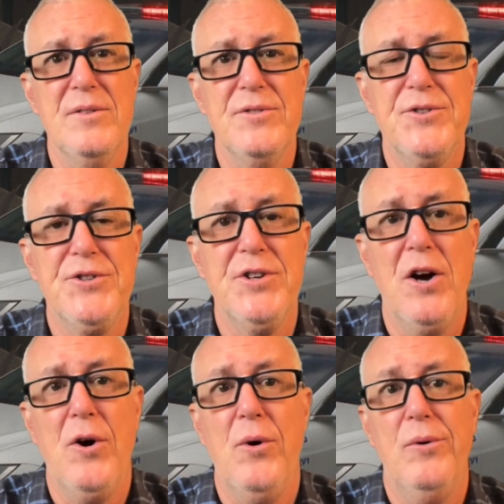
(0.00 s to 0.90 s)

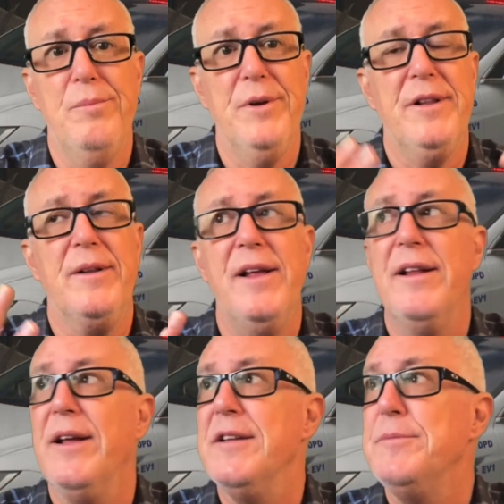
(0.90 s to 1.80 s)
so, but the
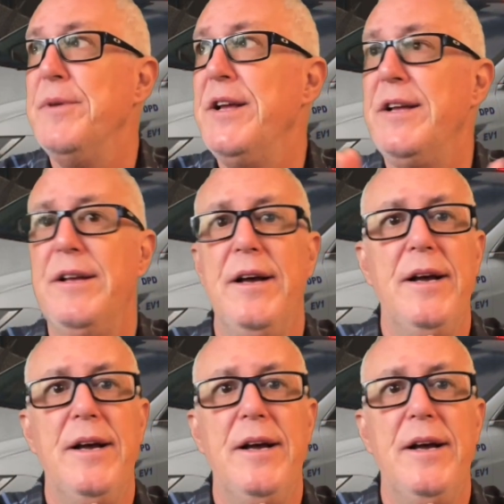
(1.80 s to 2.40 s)
thing that gets me,